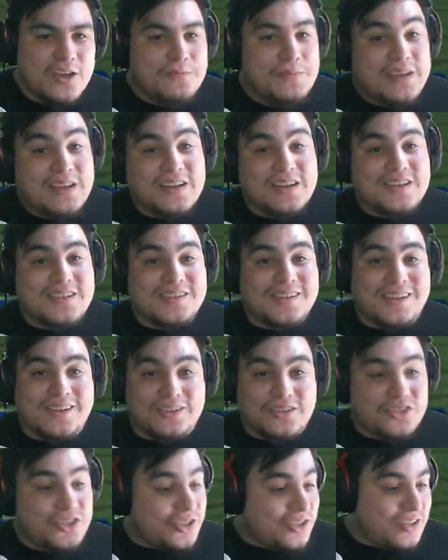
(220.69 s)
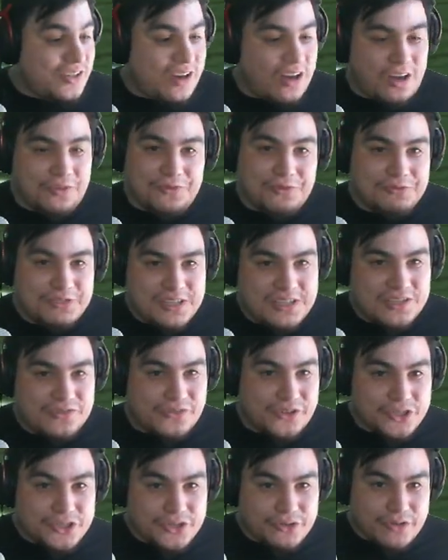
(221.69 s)
Because just off of these
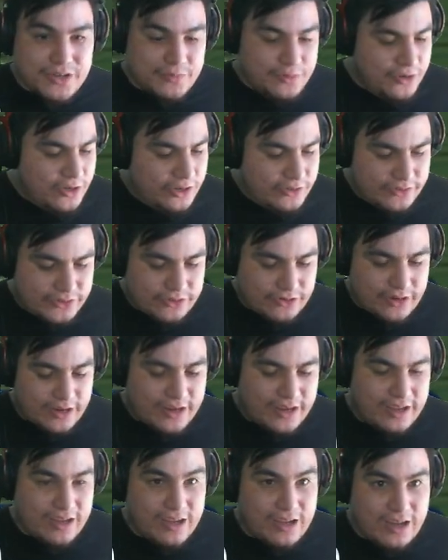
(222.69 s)
first three moves, right?